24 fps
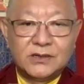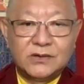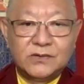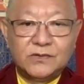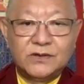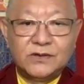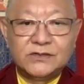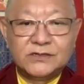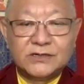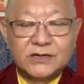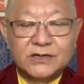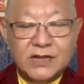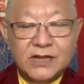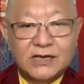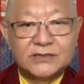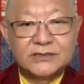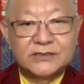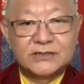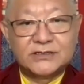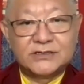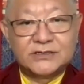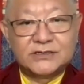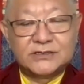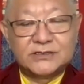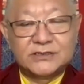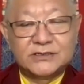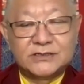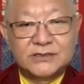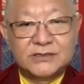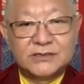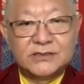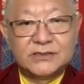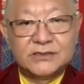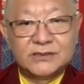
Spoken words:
which lasts,